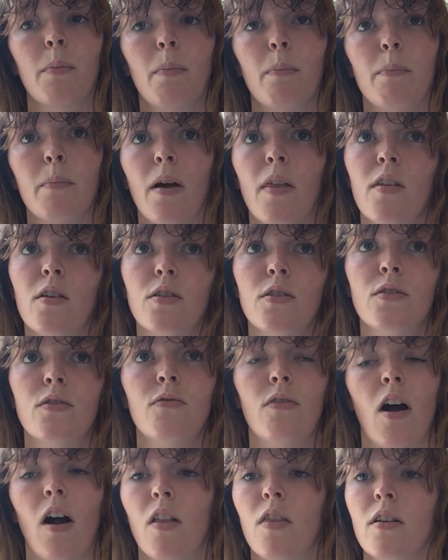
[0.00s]
mothers,
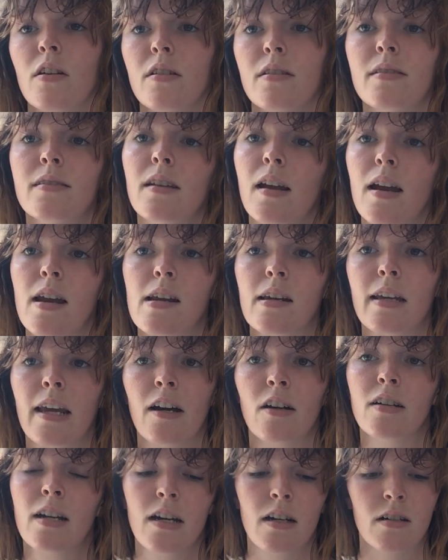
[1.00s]
fathers, and
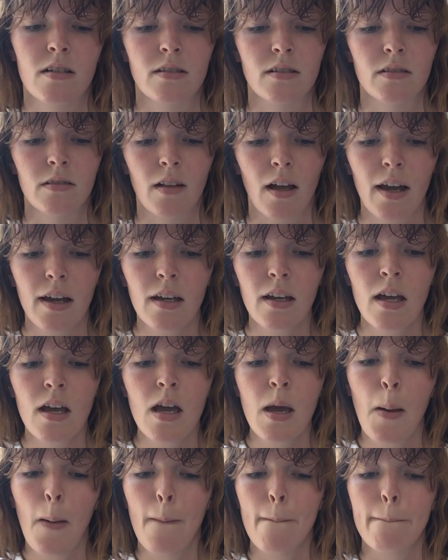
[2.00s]
caretakers alike,
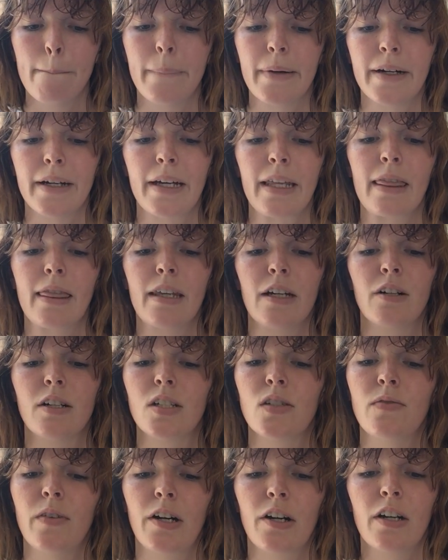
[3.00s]
but there
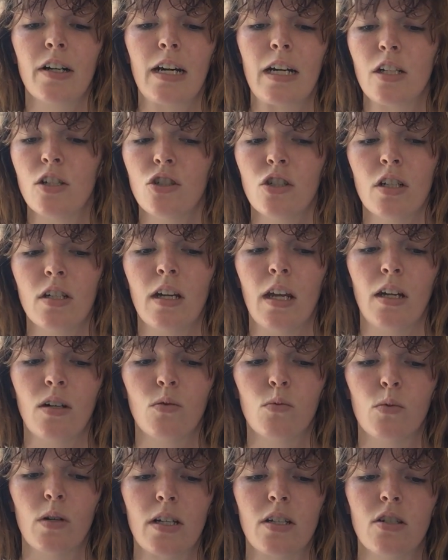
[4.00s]
is variation
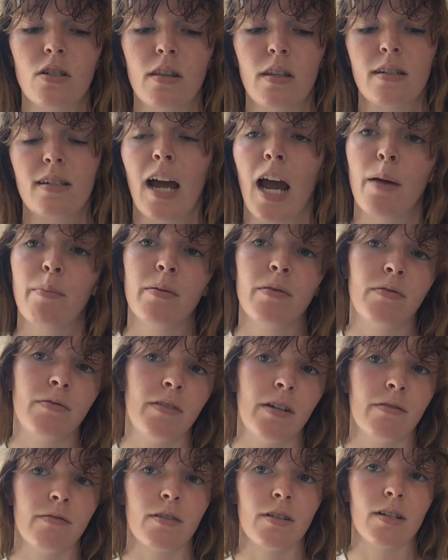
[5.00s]
in which the type of
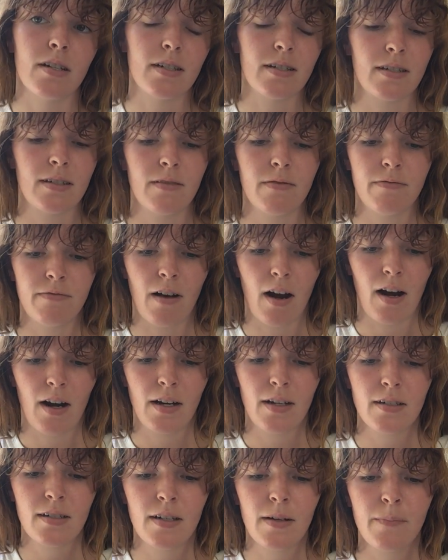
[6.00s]
fever is
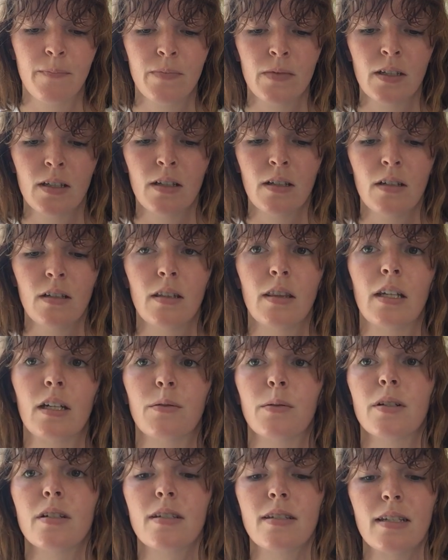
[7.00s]
defined. There
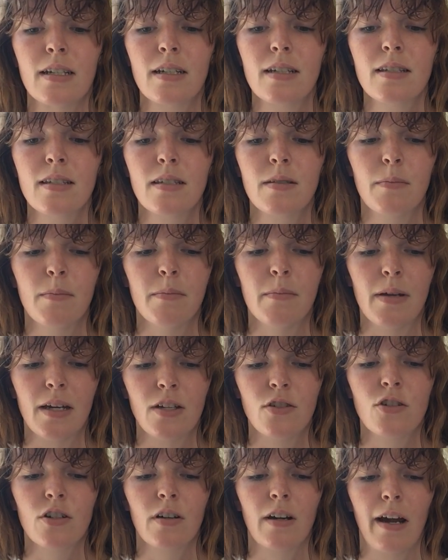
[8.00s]
were 6
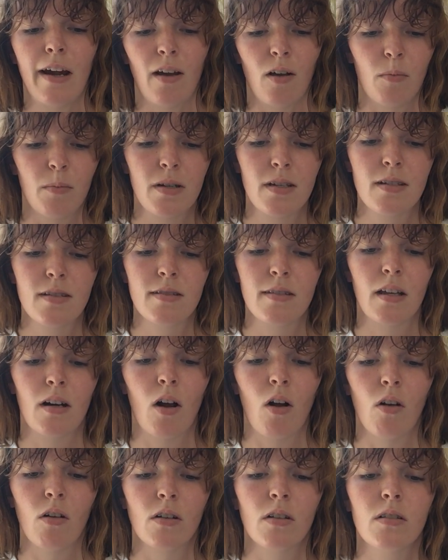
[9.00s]
major ailments that
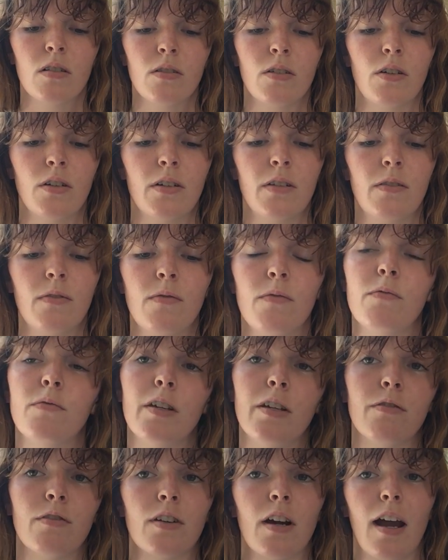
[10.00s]
all included
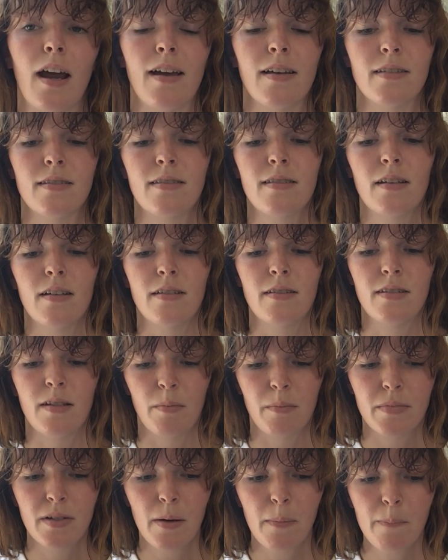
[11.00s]
fever as a
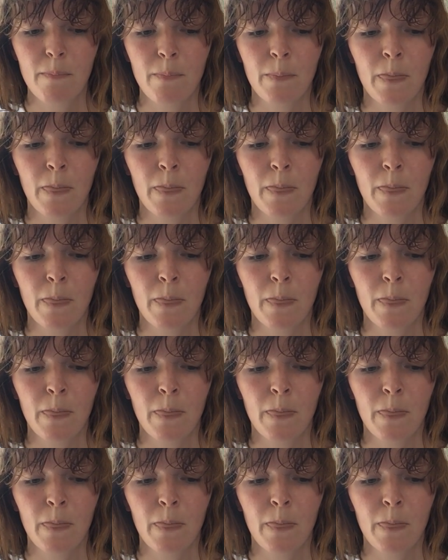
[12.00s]
symptom.